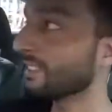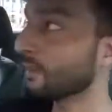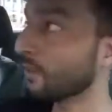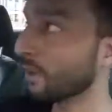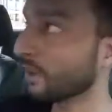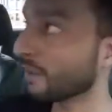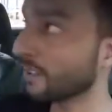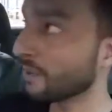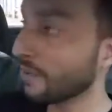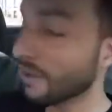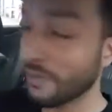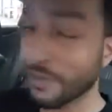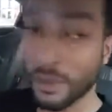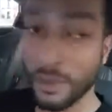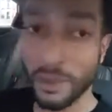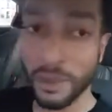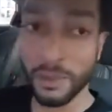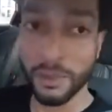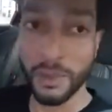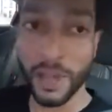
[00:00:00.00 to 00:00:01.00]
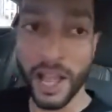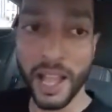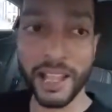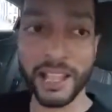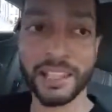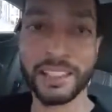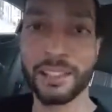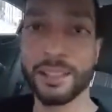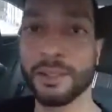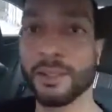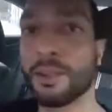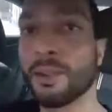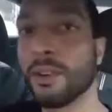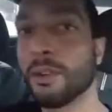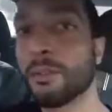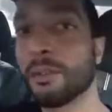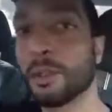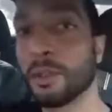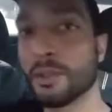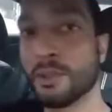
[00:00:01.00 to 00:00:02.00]
welcome everyone back to
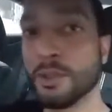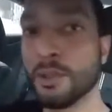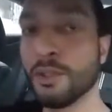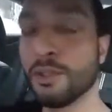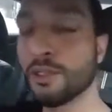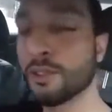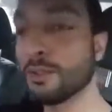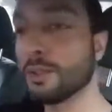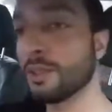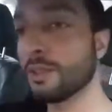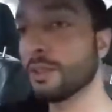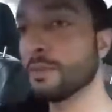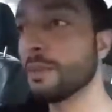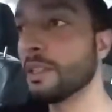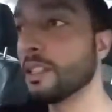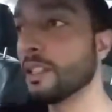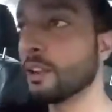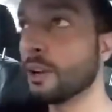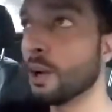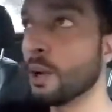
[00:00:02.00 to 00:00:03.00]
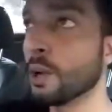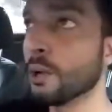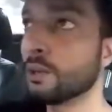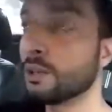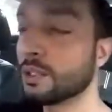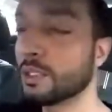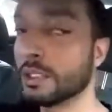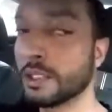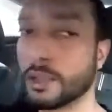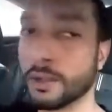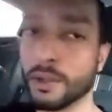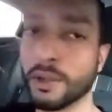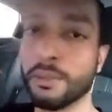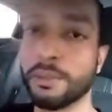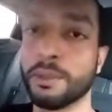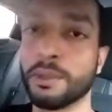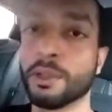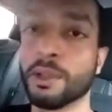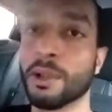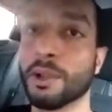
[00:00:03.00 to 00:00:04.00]
Crypto's News with me, your host,
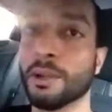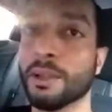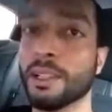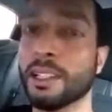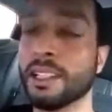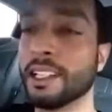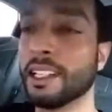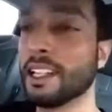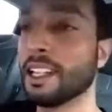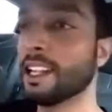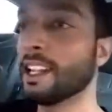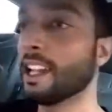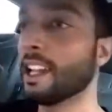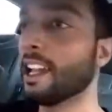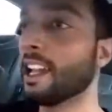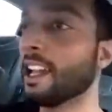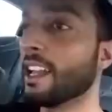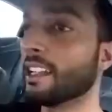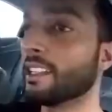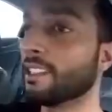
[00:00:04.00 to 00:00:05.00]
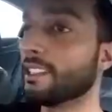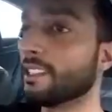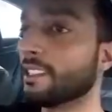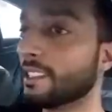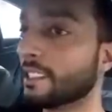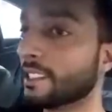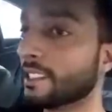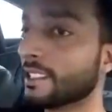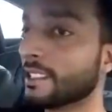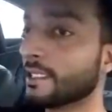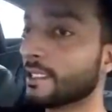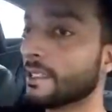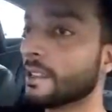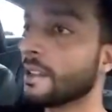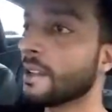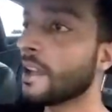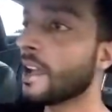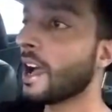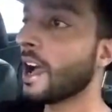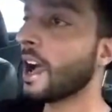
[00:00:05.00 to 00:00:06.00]
Crypto. And
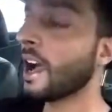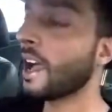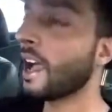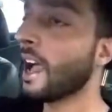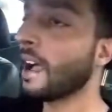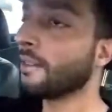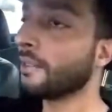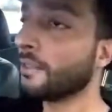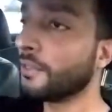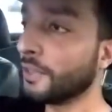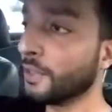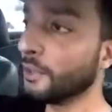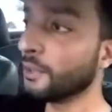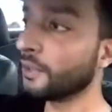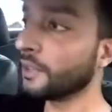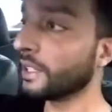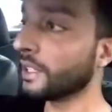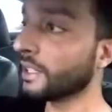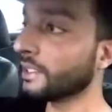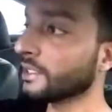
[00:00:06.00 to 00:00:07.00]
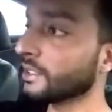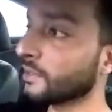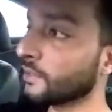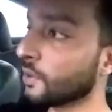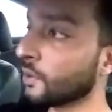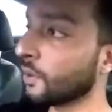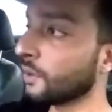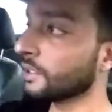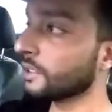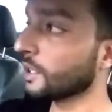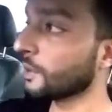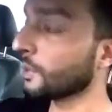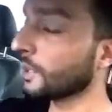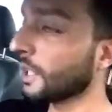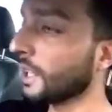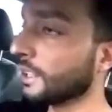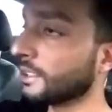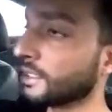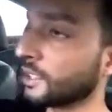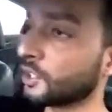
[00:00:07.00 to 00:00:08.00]
I have a few things, of course, I would
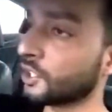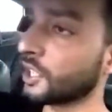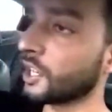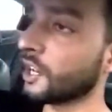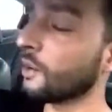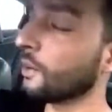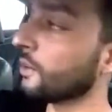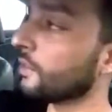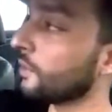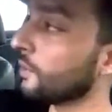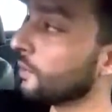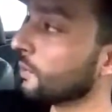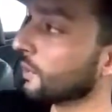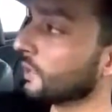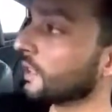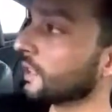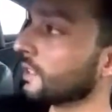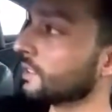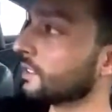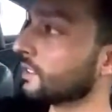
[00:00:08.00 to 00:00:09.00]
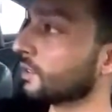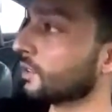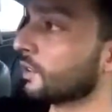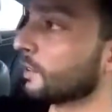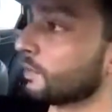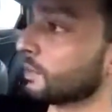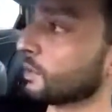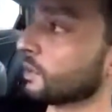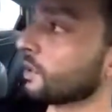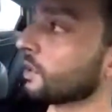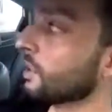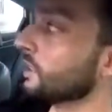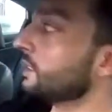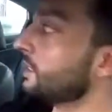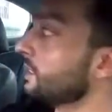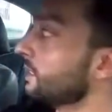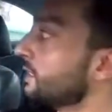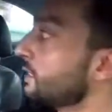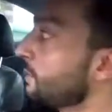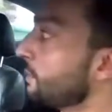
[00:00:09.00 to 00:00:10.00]
like to share with you related to the
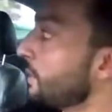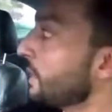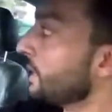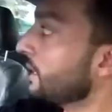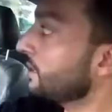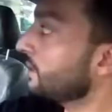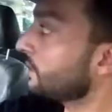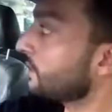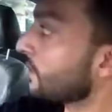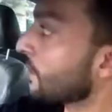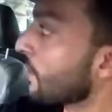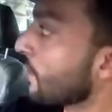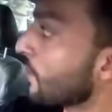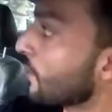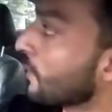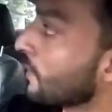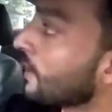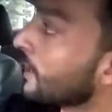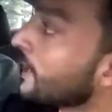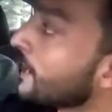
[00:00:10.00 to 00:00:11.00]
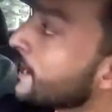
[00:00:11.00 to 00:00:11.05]
cryptocurrency space. So